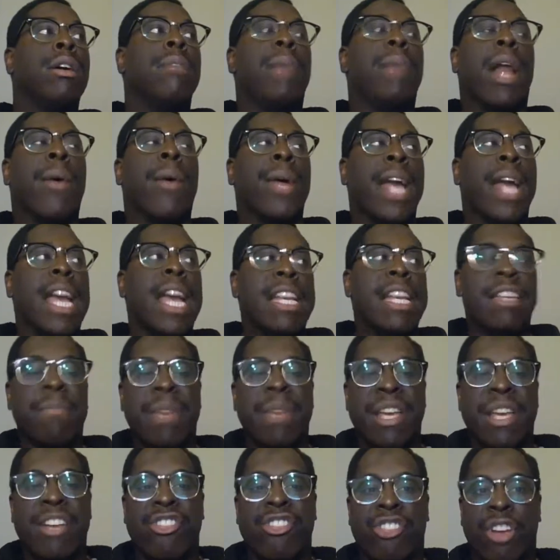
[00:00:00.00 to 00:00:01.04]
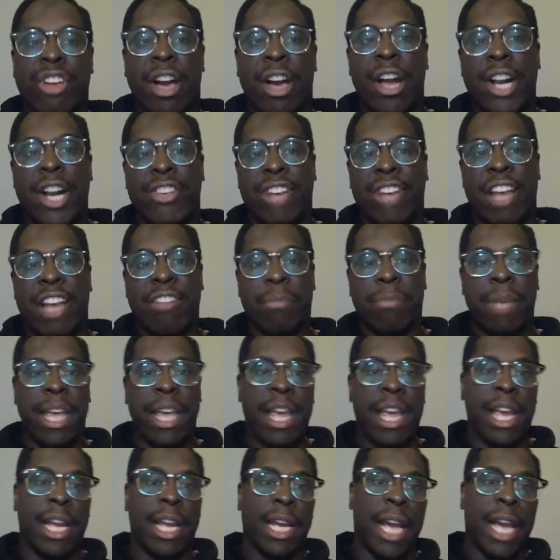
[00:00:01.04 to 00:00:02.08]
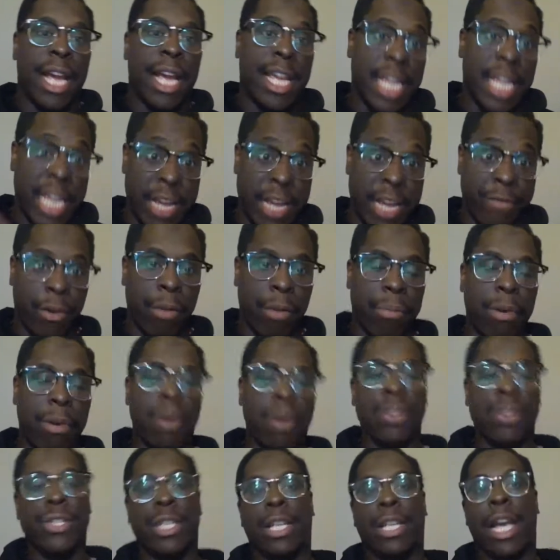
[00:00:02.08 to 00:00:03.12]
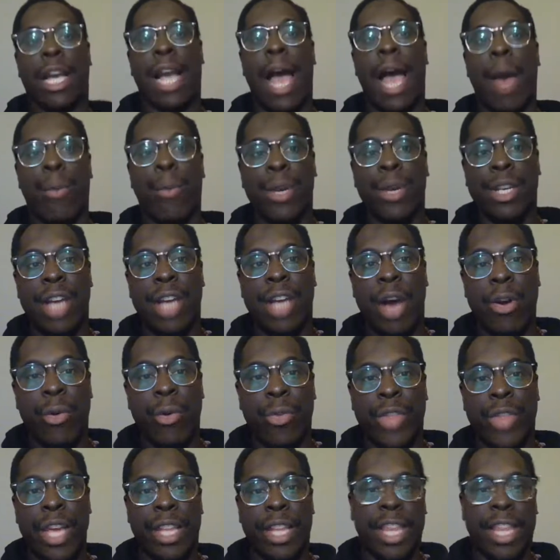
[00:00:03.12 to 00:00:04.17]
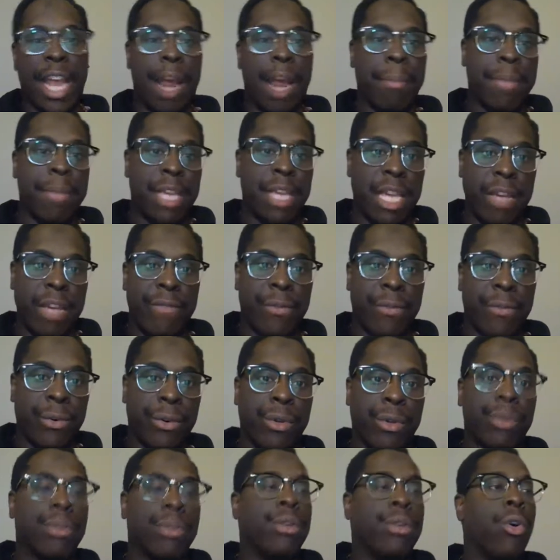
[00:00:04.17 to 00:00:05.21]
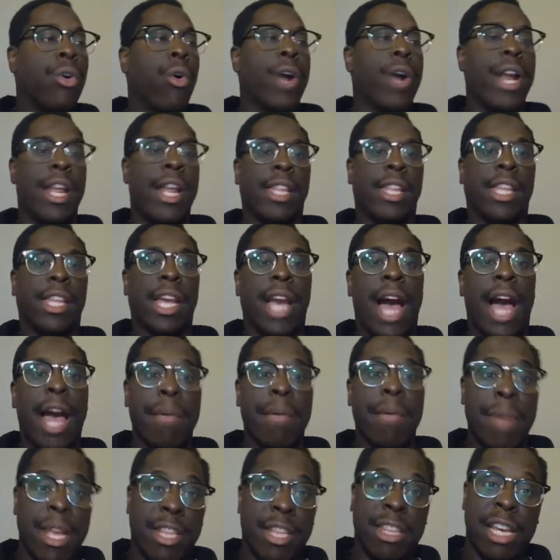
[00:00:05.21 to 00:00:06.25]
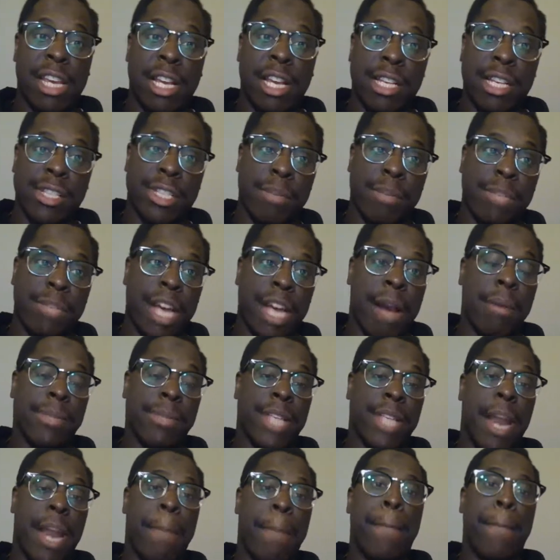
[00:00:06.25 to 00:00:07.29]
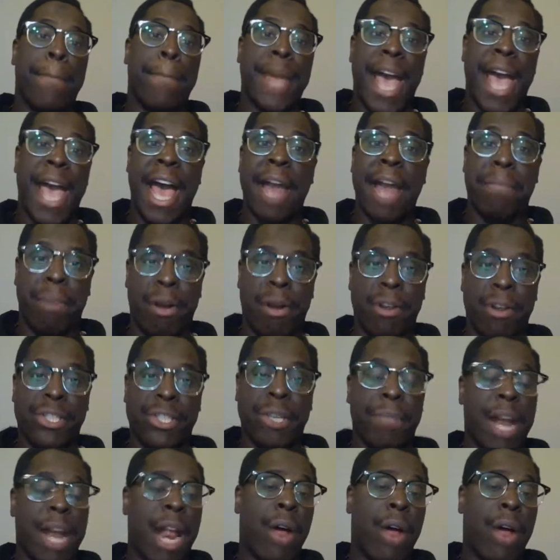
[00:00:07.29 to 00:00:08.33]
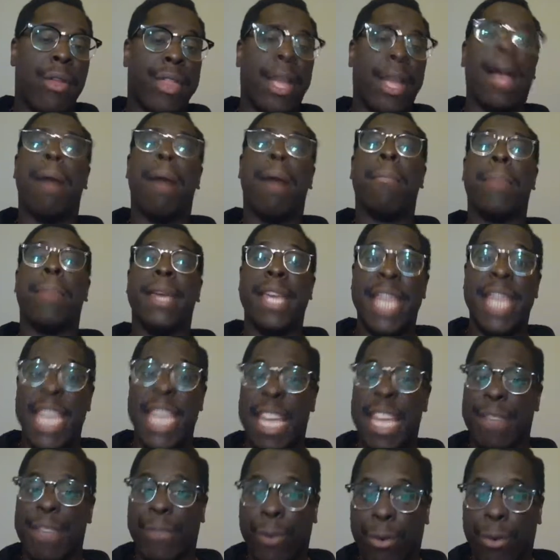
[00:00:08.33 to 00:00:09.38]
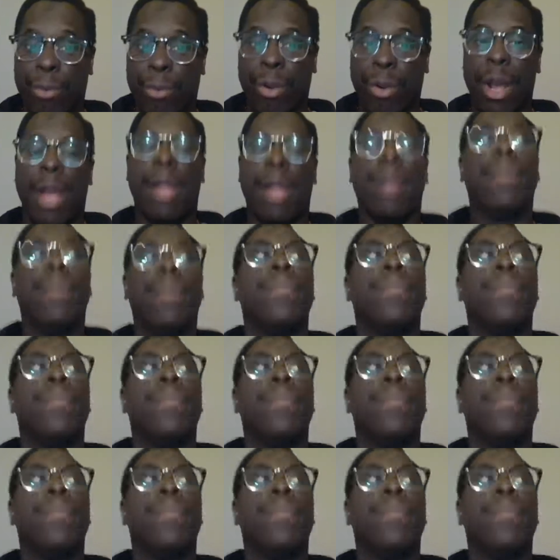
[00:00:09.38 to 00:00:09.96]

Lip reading: But I would hate to be judged as being an evil person. Like I don't think that I'm evil or anything. I may think sometimes that I'm a bad person, but I don't think I'm evil, right?